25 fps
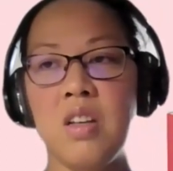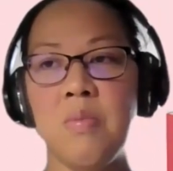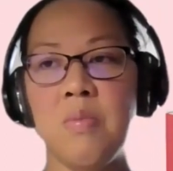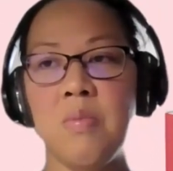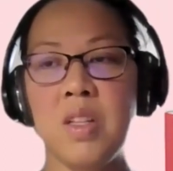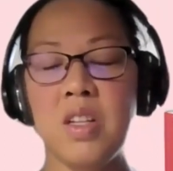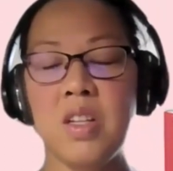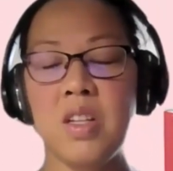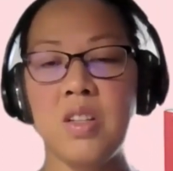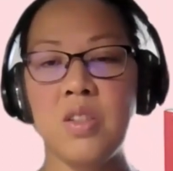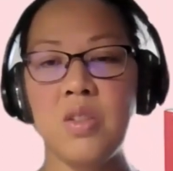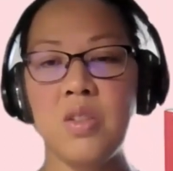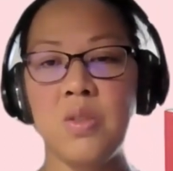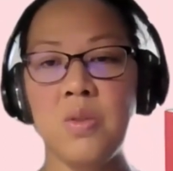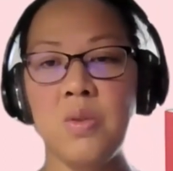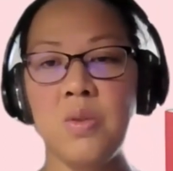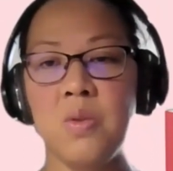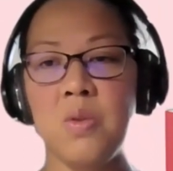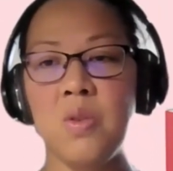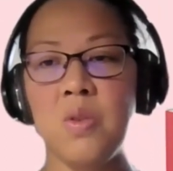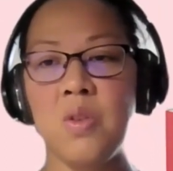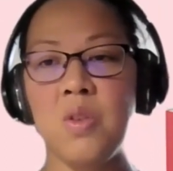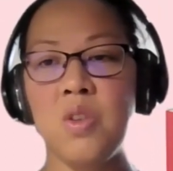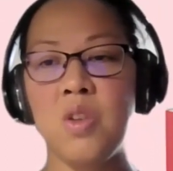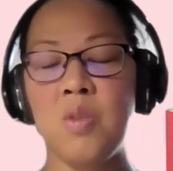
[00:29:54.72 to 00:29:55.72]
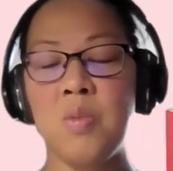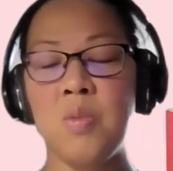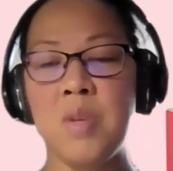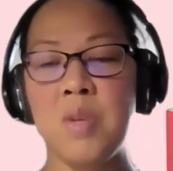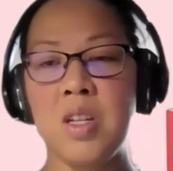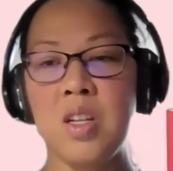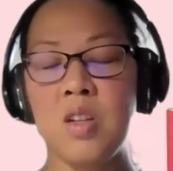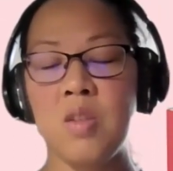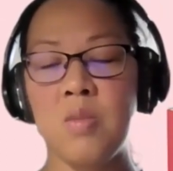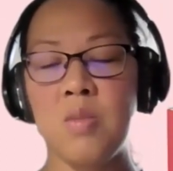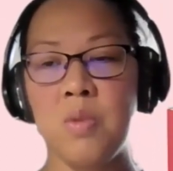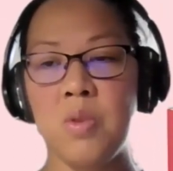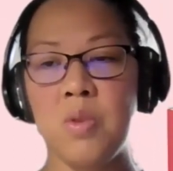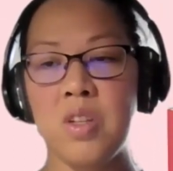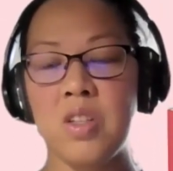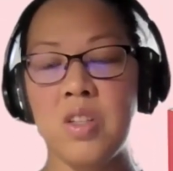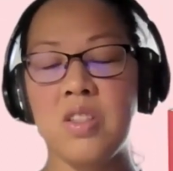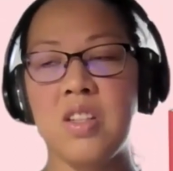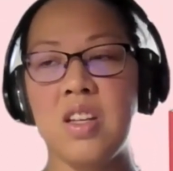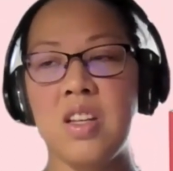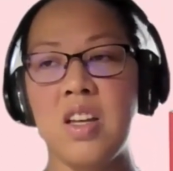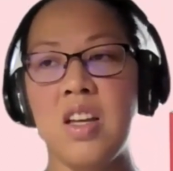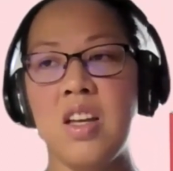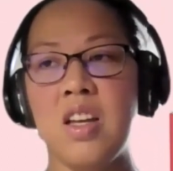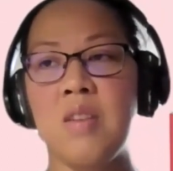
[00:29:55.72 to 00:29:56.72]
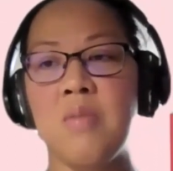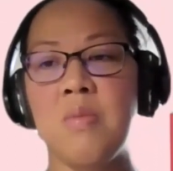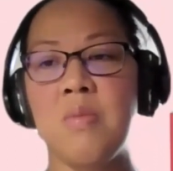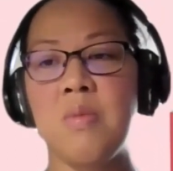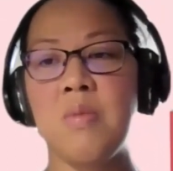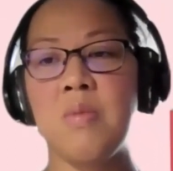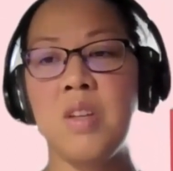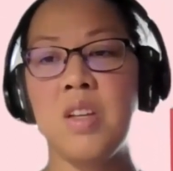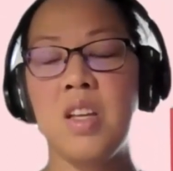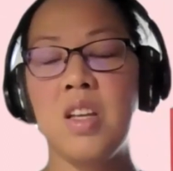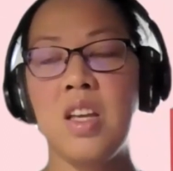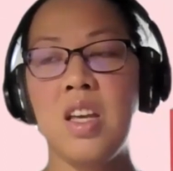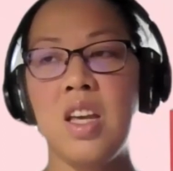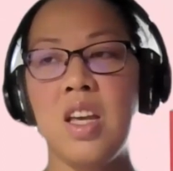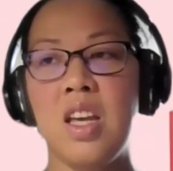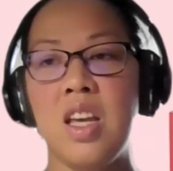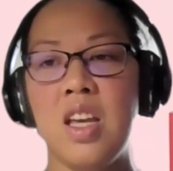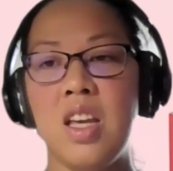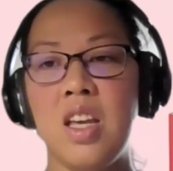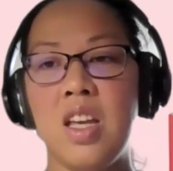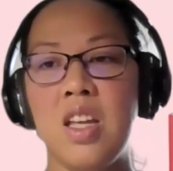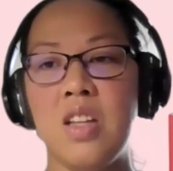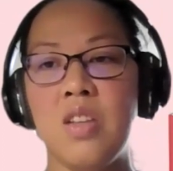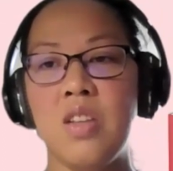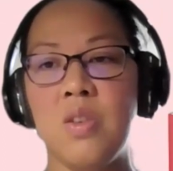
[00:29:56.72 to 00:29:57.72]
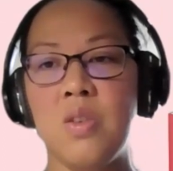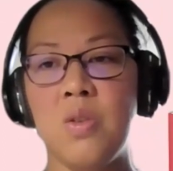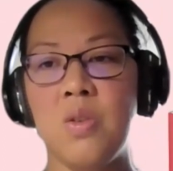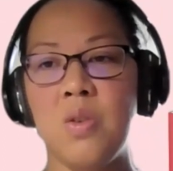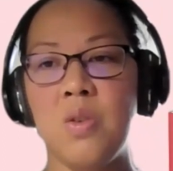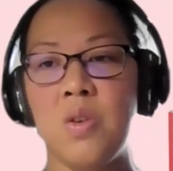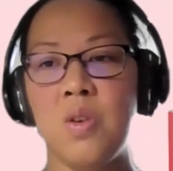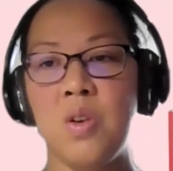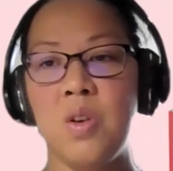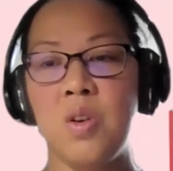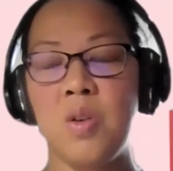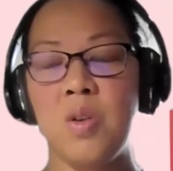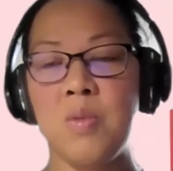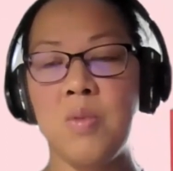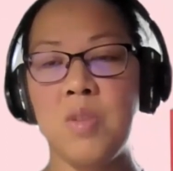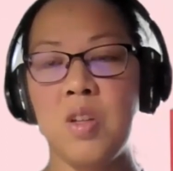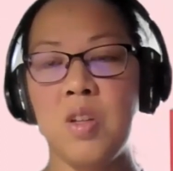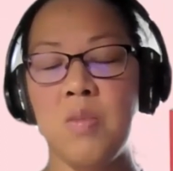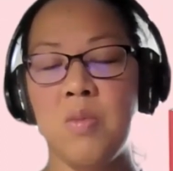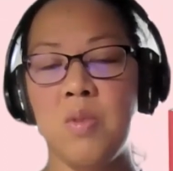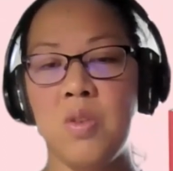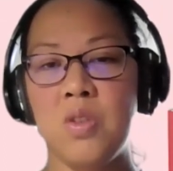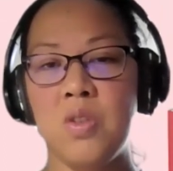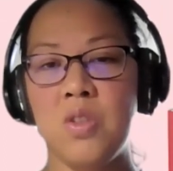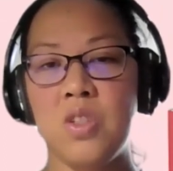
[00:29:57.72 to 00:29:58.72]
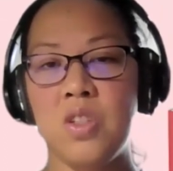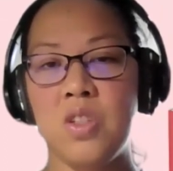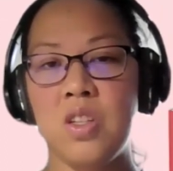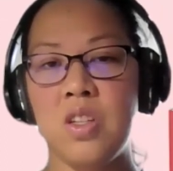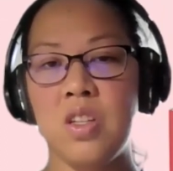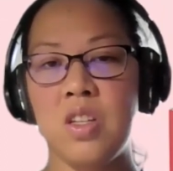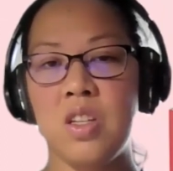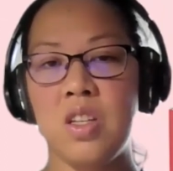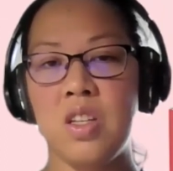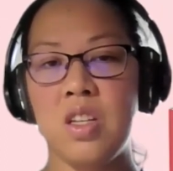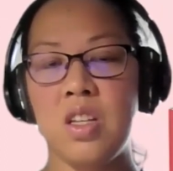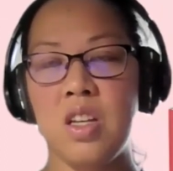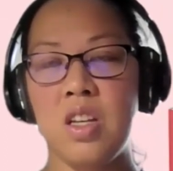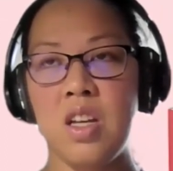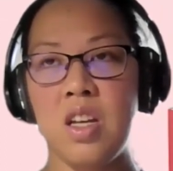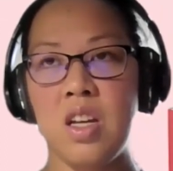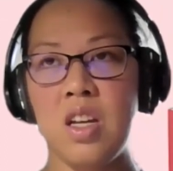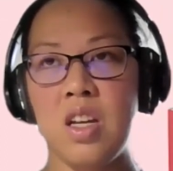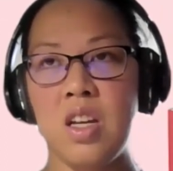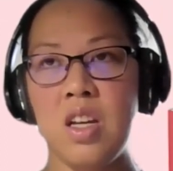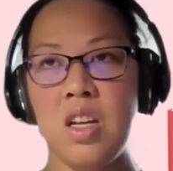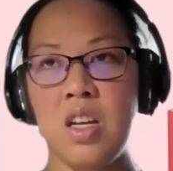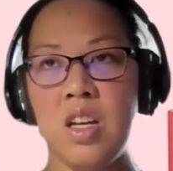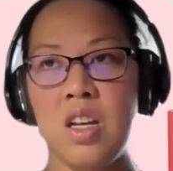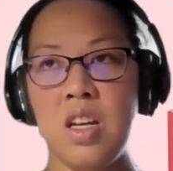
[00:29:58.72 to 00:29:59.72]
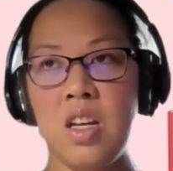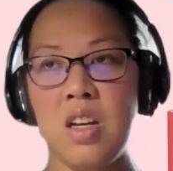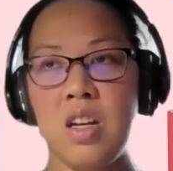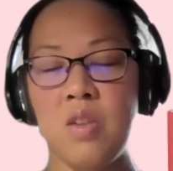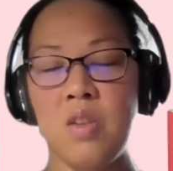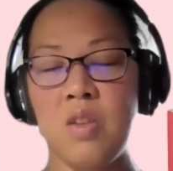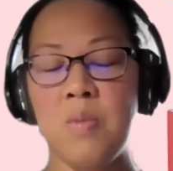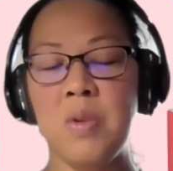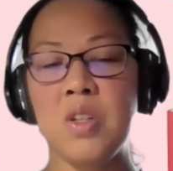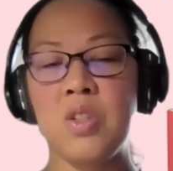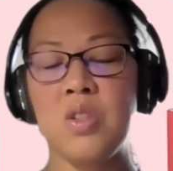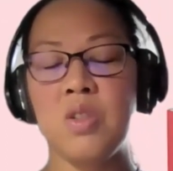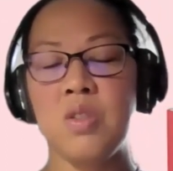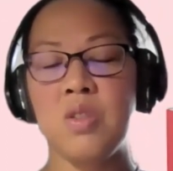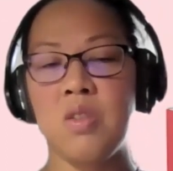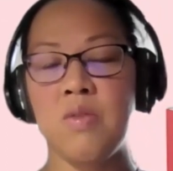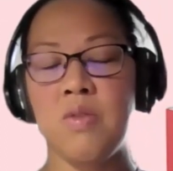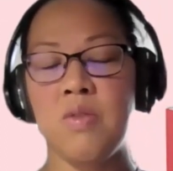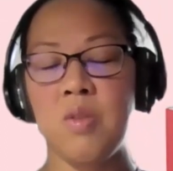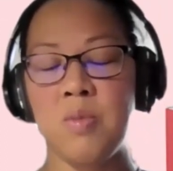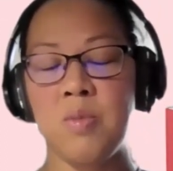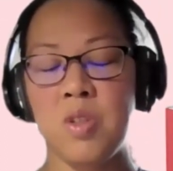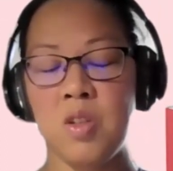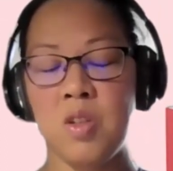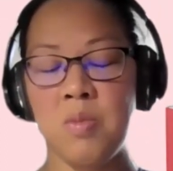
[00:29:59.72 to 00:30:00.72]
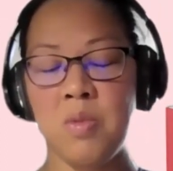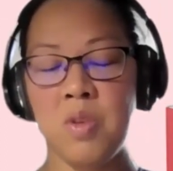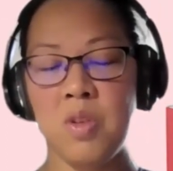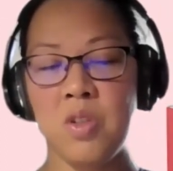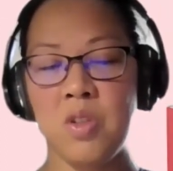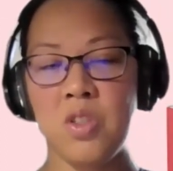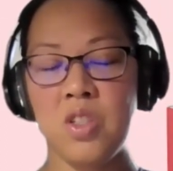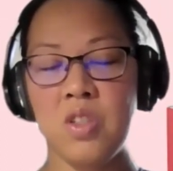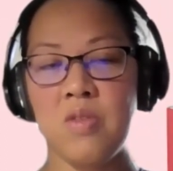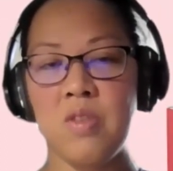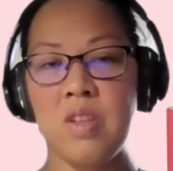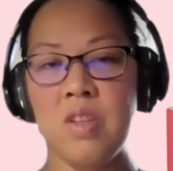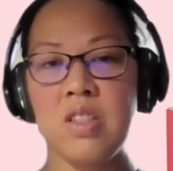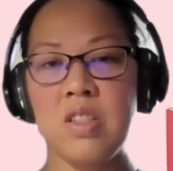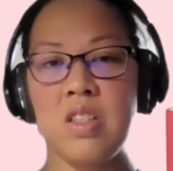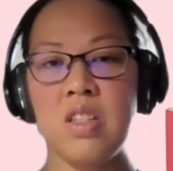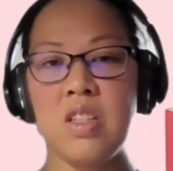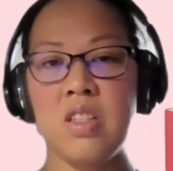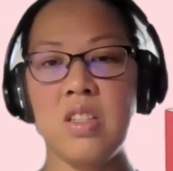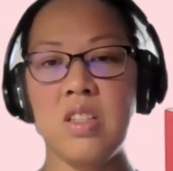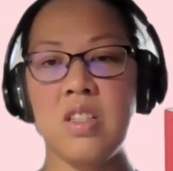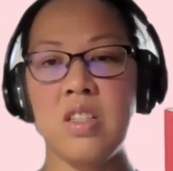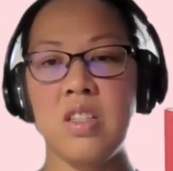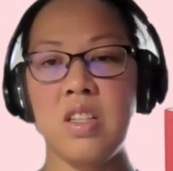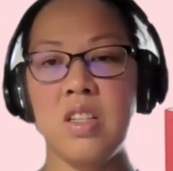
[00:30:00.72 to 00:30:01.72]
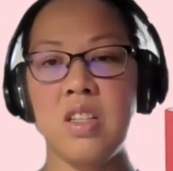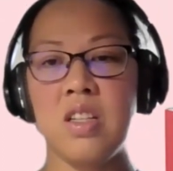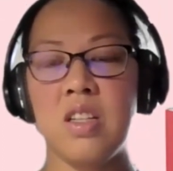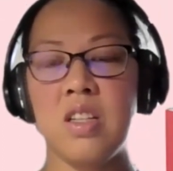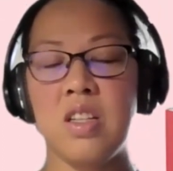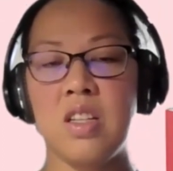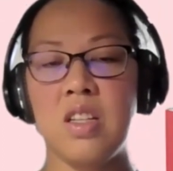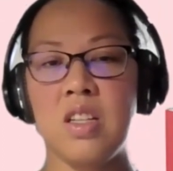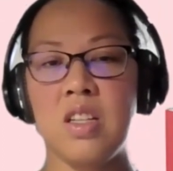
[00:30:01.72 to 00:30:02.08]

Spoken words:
medical school, your medical board exam, and your ophthalmology completion of ophthalmology residency